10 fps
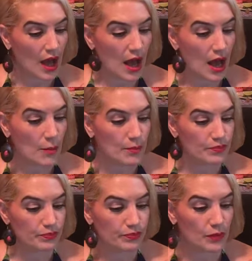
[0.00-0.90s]
Um,
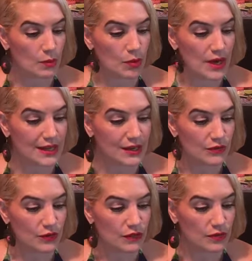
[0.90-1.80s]
breaking
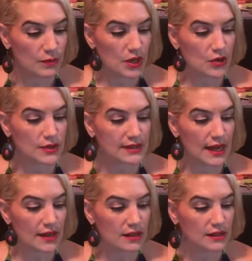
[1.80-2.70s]
free from those
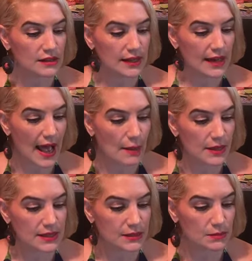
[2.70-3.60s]
cycles and
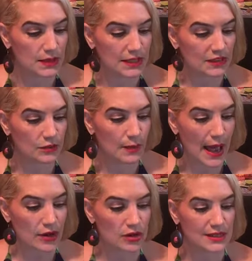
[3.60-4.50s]
habits and belief
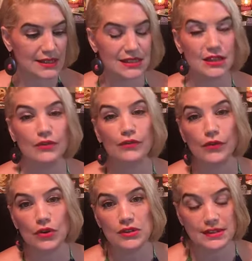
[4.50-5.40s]
patterns is the
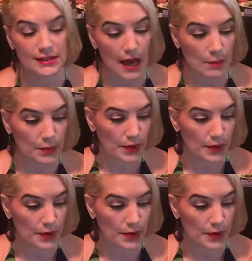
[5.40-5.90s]
first step